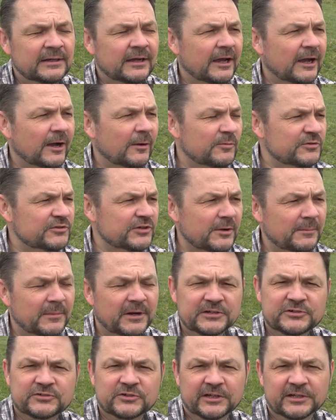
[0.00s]
uh, which I
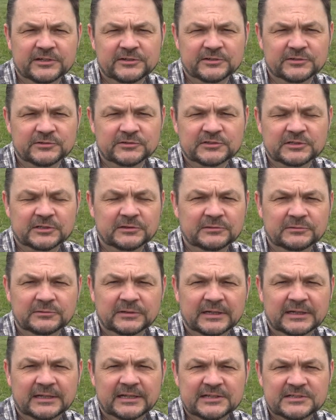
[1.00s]
might try and do. So
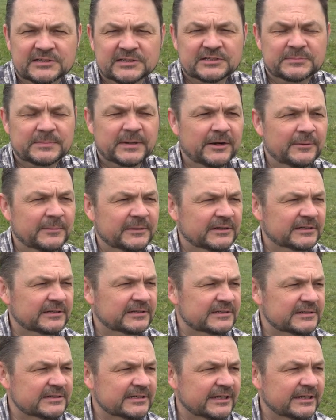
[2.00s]
uh, let's experiment
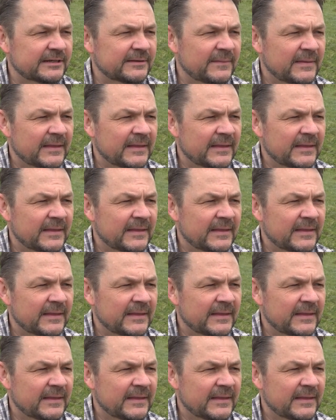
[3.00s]
and uh,